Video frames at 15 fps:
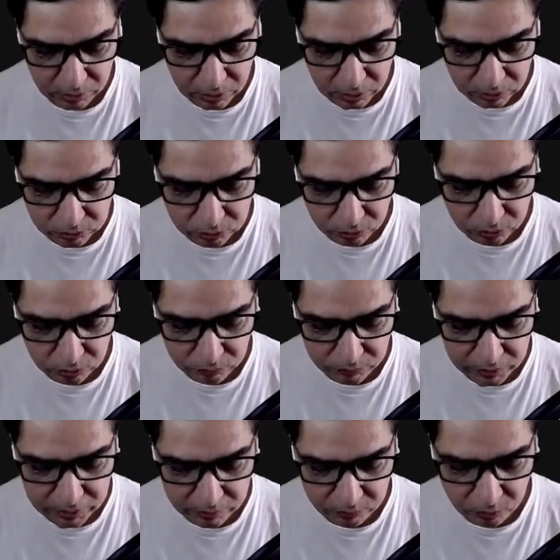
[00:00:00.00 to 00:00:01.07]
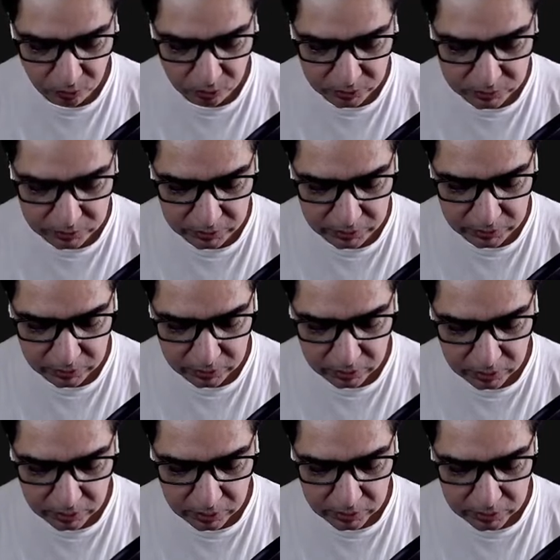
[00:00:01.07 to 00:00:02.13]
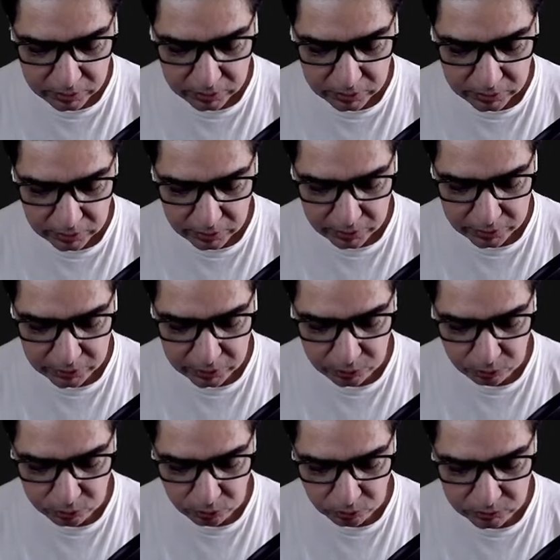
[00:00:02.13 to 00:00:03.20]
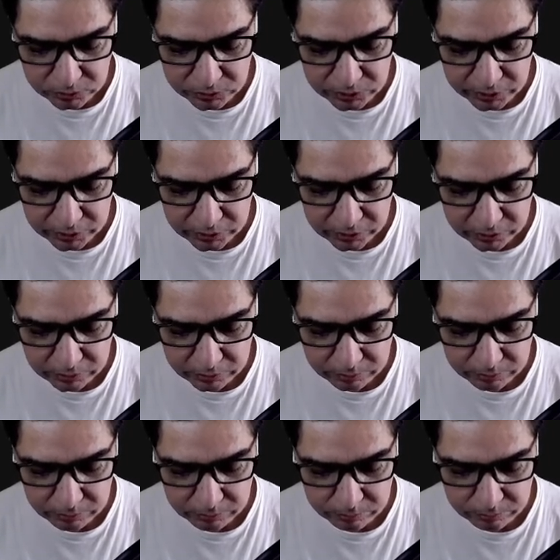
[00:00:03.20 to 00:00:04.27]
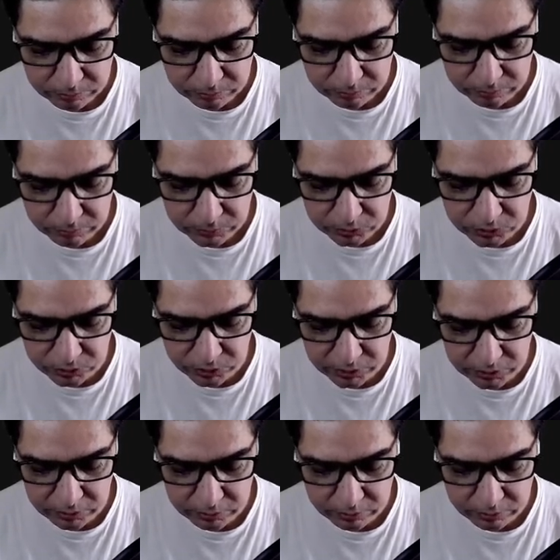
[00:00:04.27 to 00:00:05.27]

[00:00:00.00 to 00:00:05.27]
So we have got the enterotoxigenic strain.